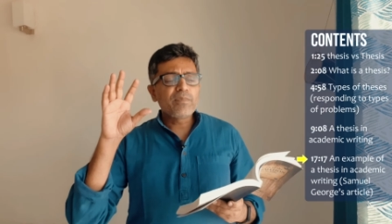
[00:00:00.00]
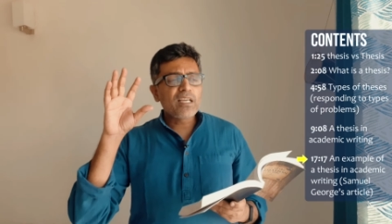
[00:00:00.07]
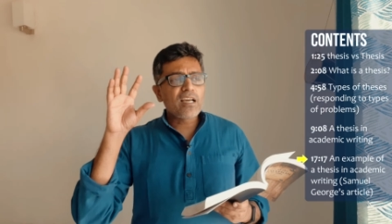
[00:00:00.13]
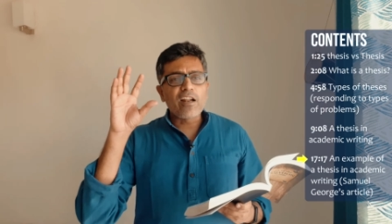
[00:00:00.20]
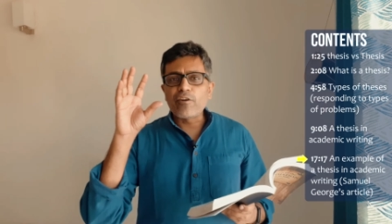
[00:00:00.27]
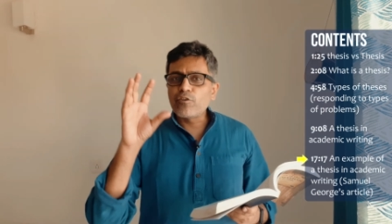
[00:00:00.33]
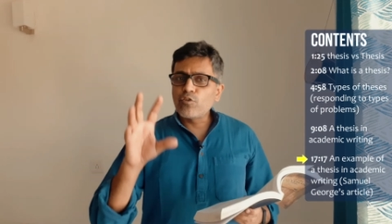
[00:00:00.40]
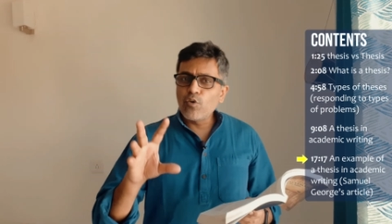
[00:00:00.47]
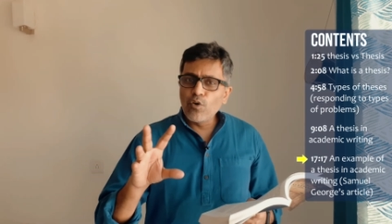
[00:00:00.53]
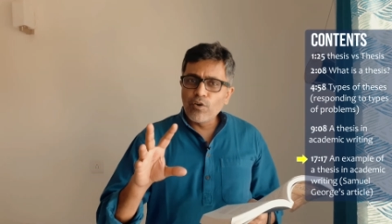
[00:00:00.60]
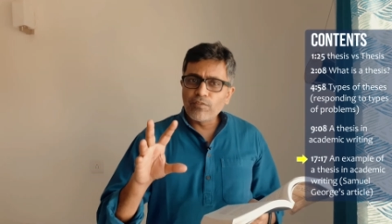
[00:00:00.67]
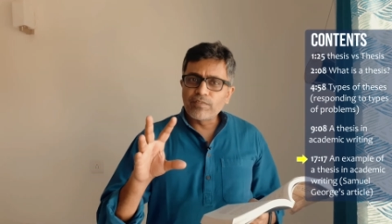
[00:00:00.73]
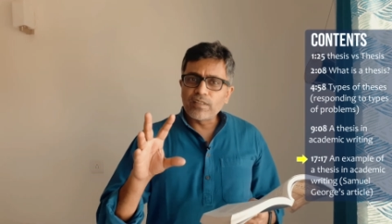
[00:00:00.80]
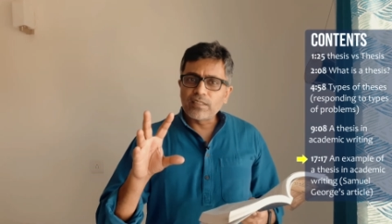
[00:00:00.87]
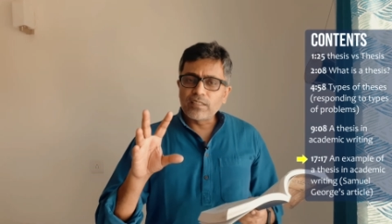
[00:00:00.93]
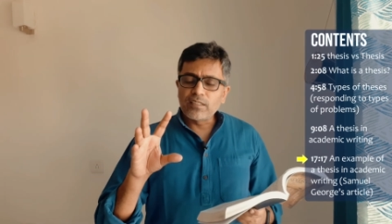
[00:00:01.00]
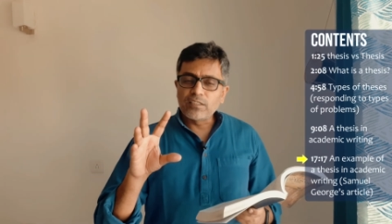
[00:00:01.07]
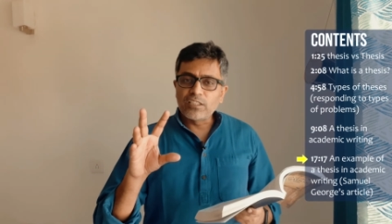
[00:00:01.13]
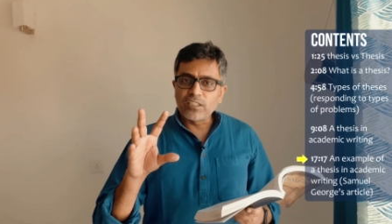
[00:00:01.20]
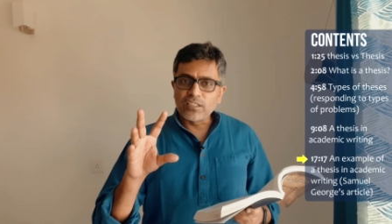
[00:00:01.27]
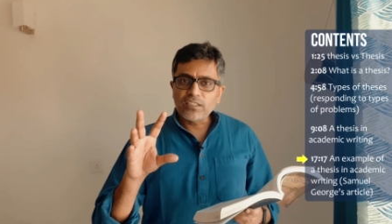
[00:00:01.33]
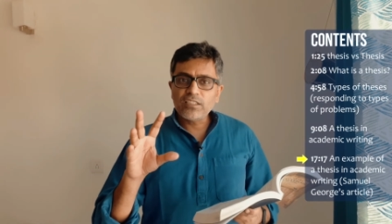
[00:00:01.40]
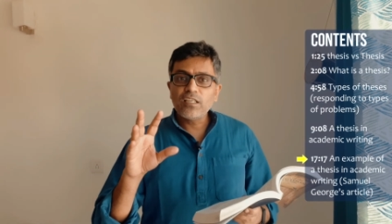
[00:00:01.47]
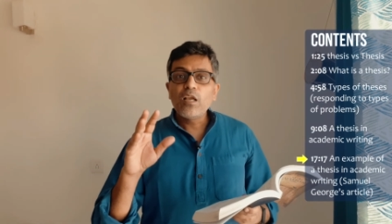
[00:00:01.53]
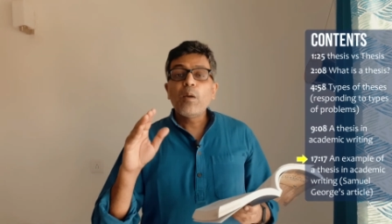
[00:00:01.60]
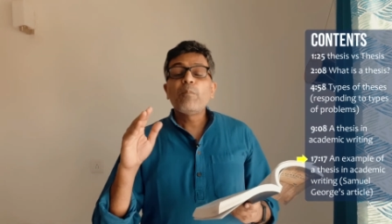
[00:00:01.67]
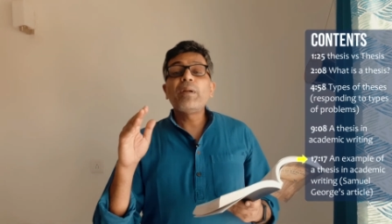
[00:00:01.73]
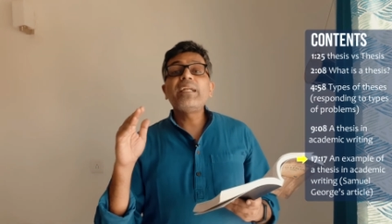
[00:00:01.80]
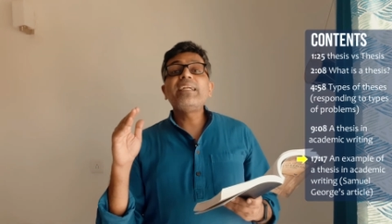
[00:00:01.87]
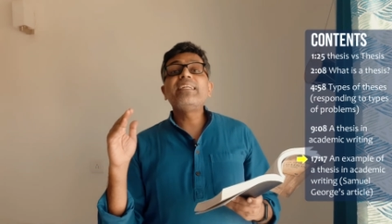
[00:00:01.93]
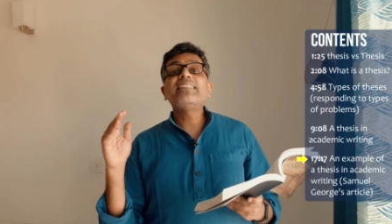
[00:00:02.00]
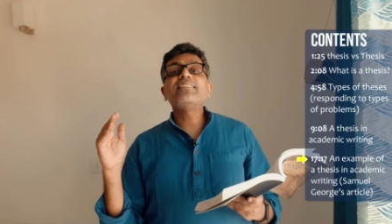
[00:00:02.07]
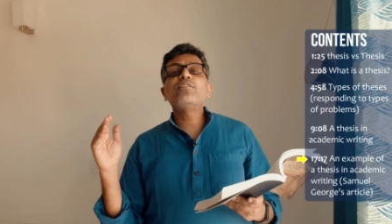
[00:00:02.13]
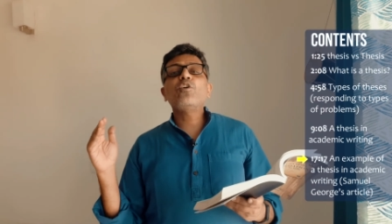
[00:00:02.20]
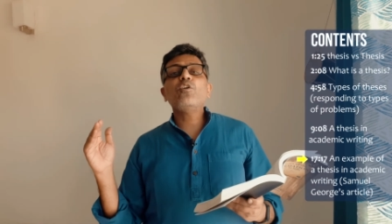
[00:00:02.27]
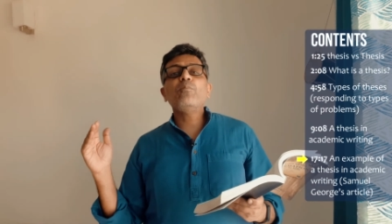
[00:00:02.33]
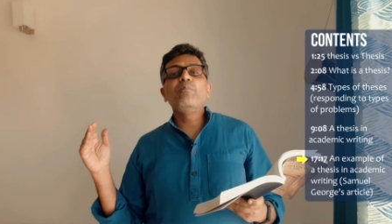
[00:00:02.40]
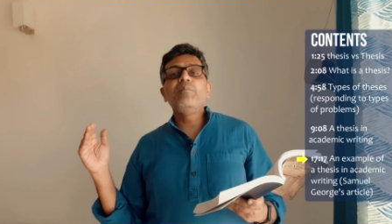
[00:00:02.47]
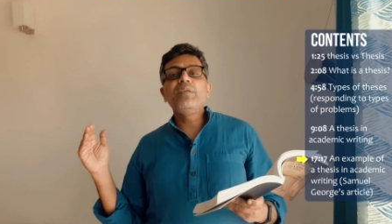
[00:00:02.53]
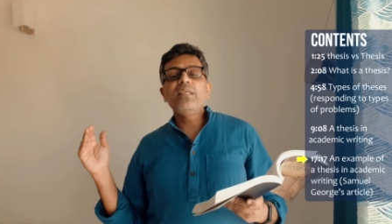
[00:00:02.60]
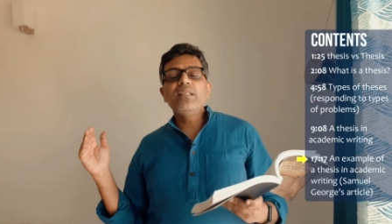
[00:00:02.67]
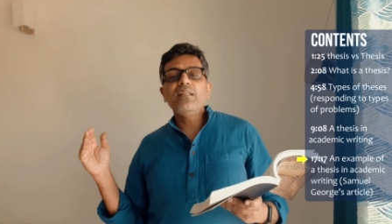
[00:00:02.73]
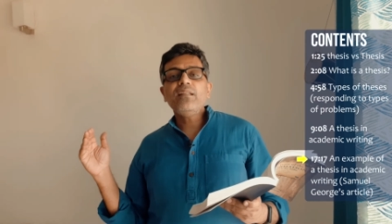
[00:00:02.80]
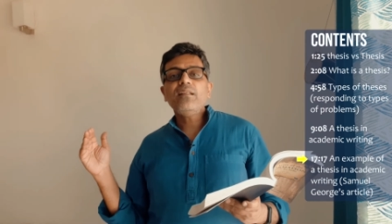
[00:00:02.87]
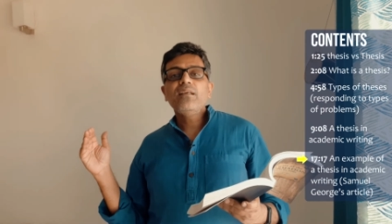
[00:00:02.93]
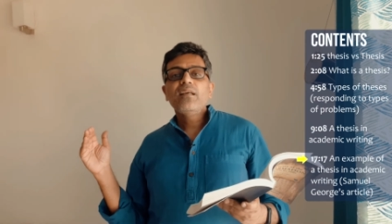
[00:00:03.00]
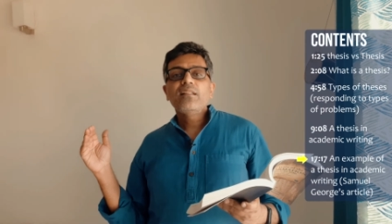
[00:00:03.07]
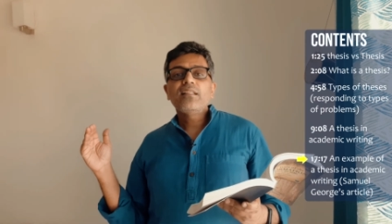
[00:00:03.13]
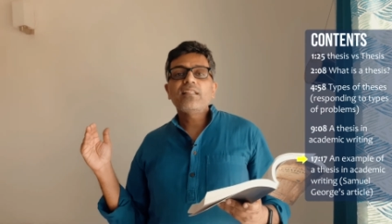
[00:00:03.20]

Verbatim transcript: the control of the church, but it does not mean